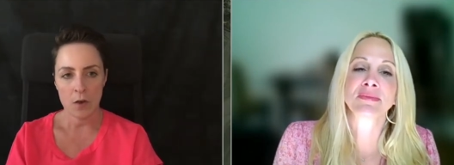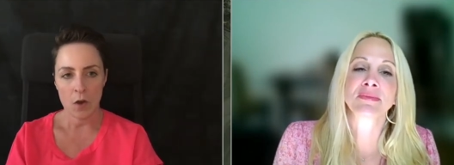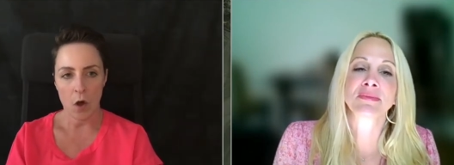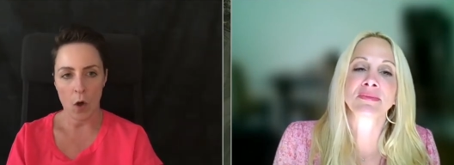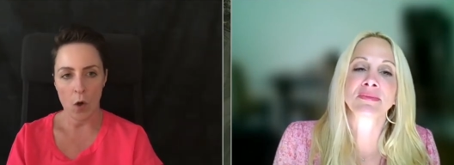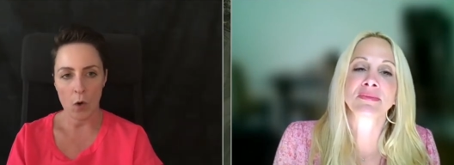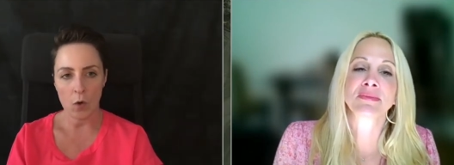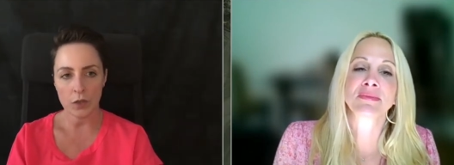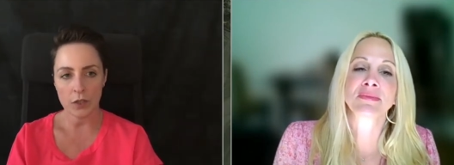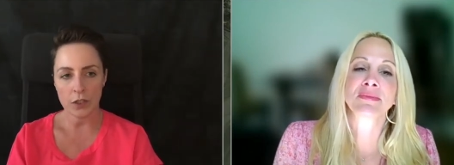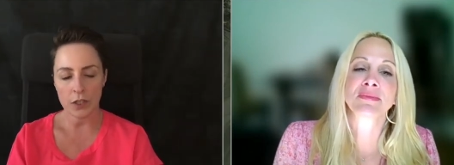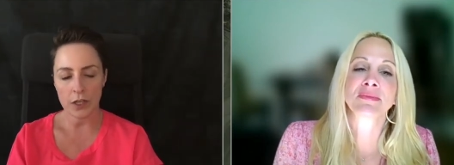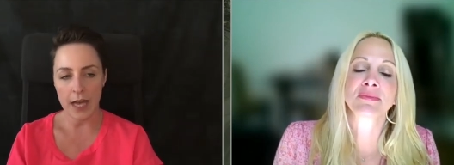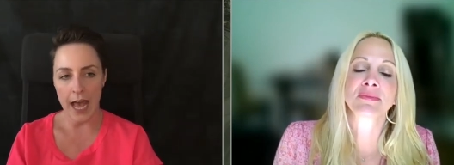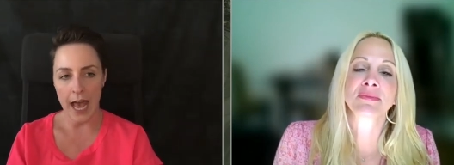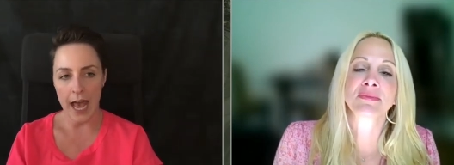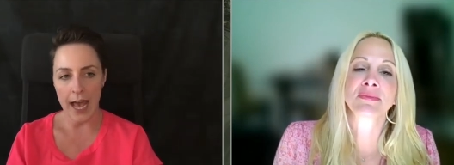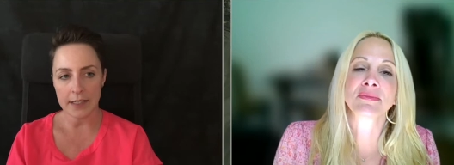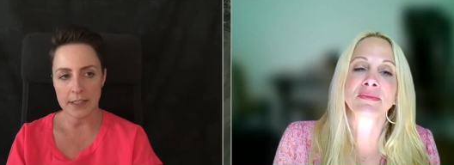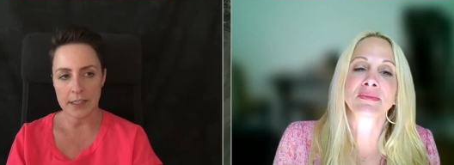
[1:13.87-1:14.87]
Speaker 1: older
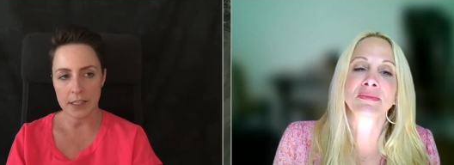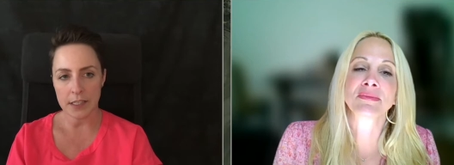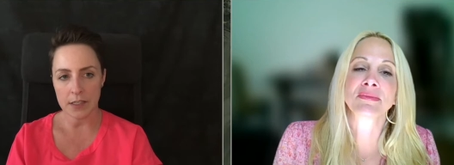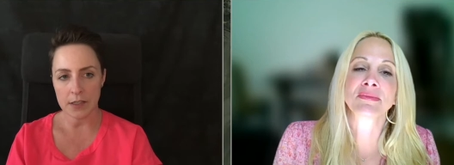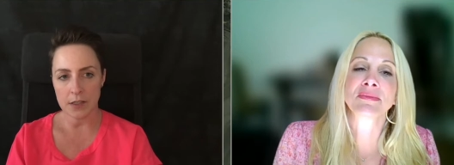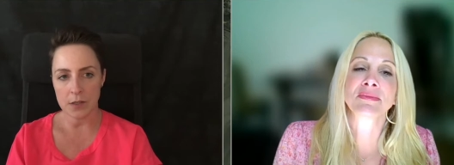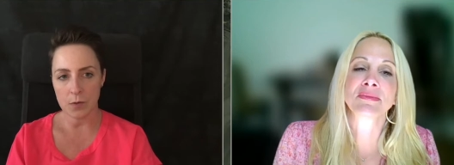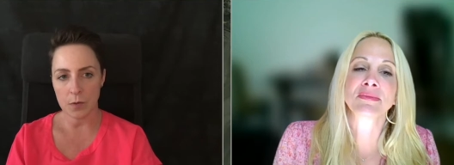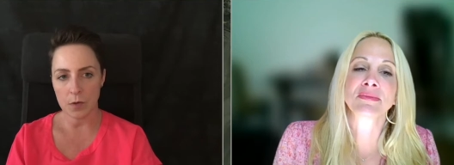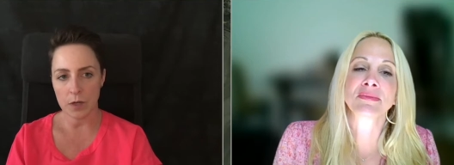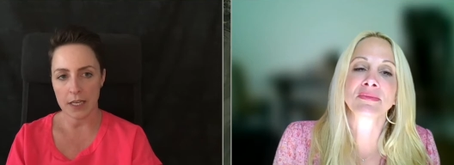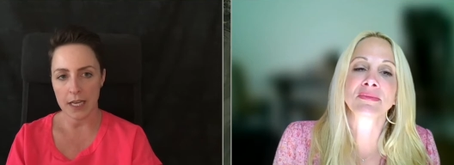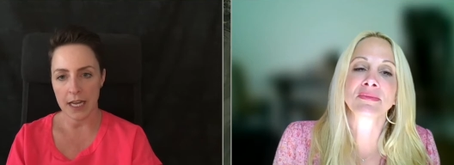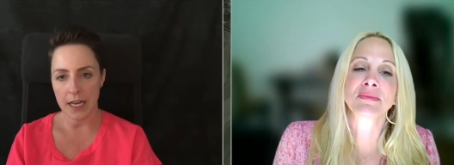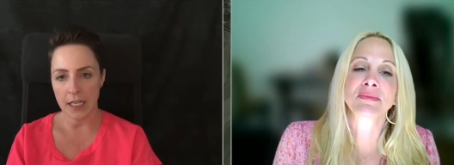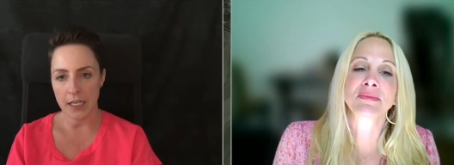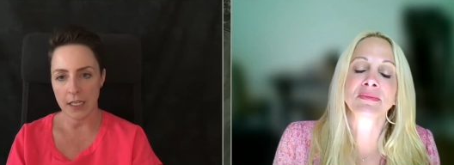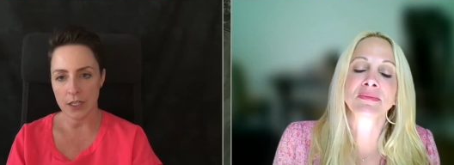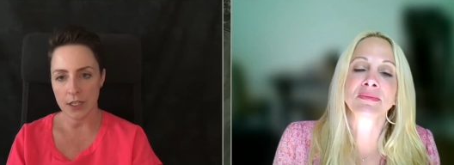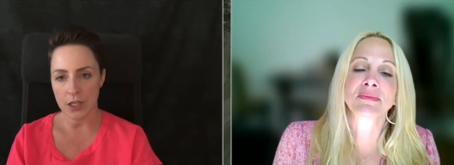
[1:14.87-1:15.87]
actors were
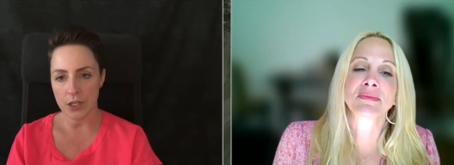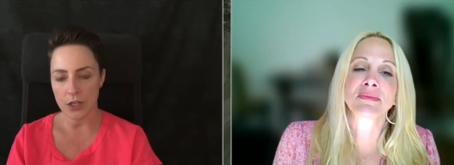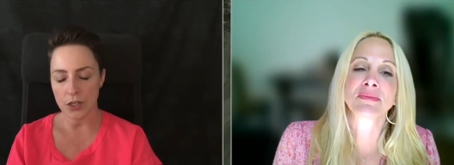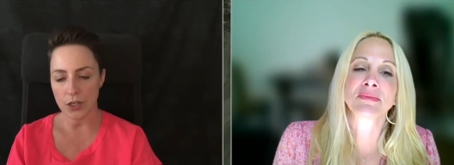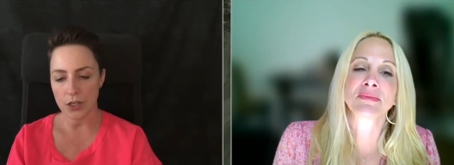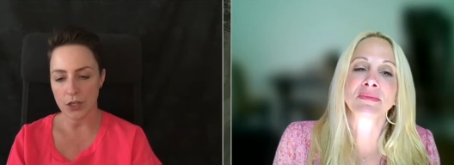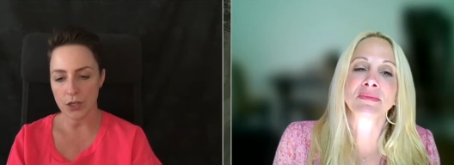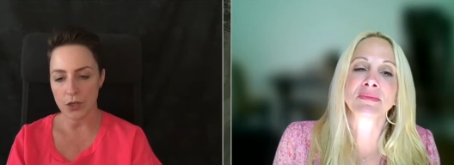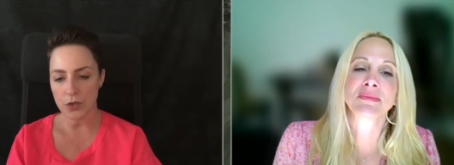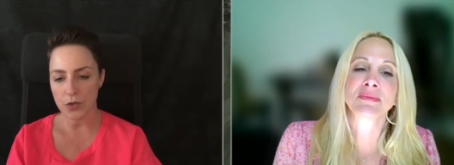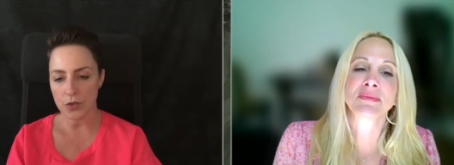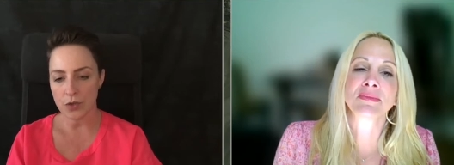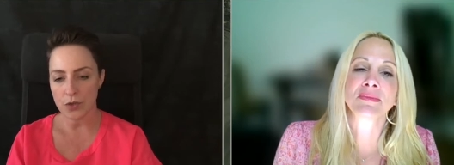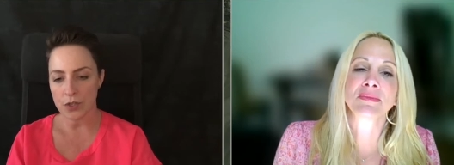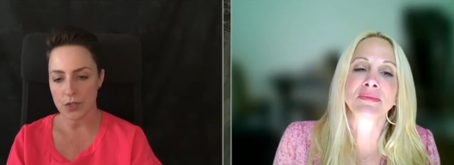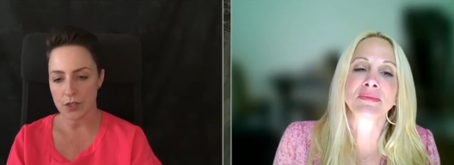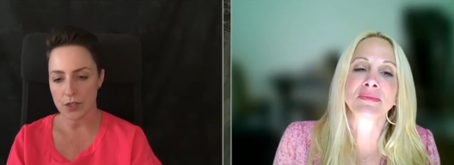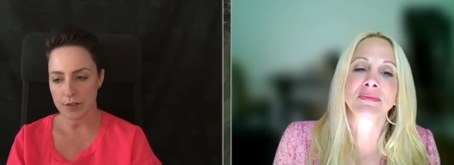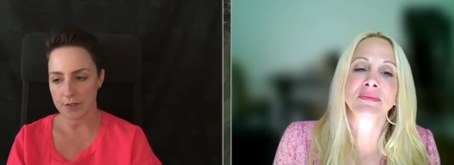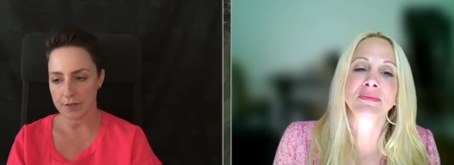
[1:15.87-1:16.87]
getting
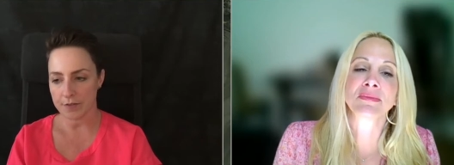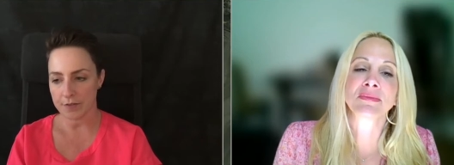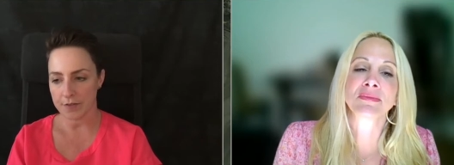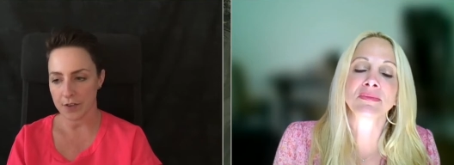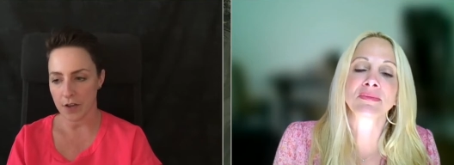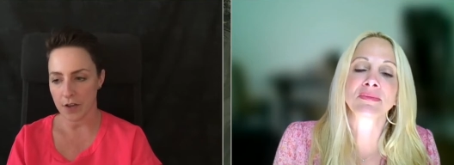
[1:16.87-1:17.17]
accused of